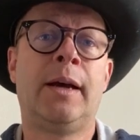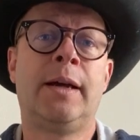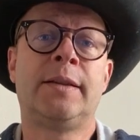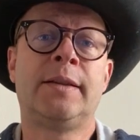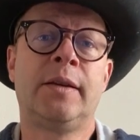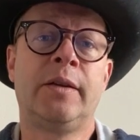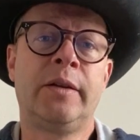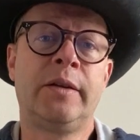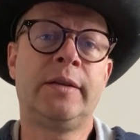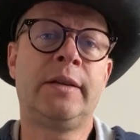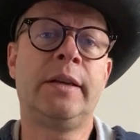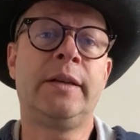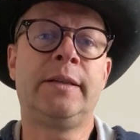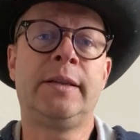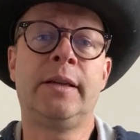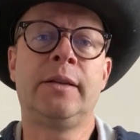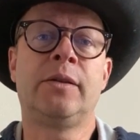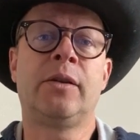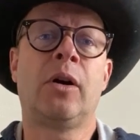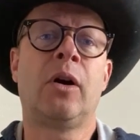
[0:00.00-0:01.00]
So those
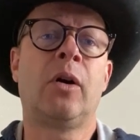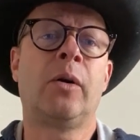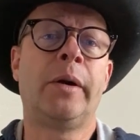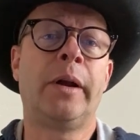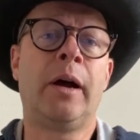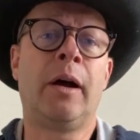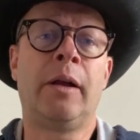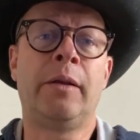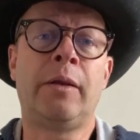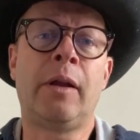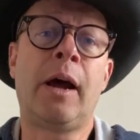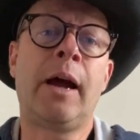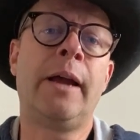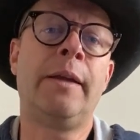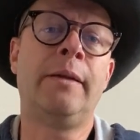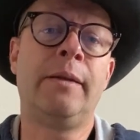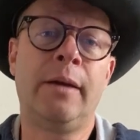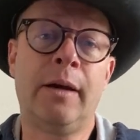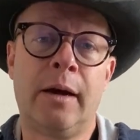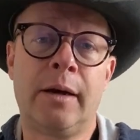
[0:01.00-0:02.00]
listings are already
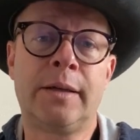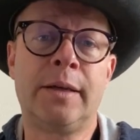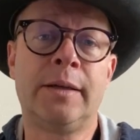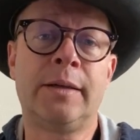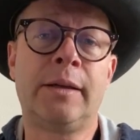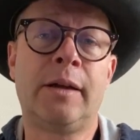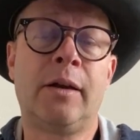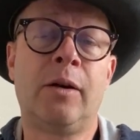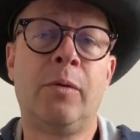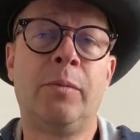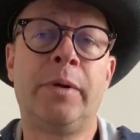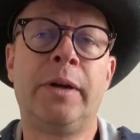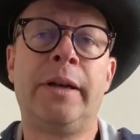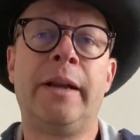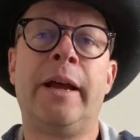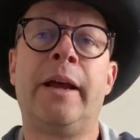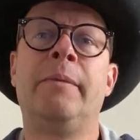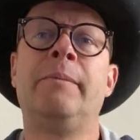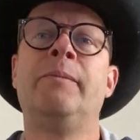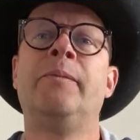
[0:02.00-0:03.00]
online. The auction's not open
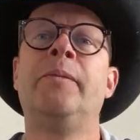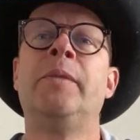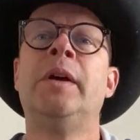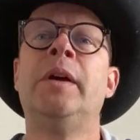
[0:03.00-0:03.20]
yet.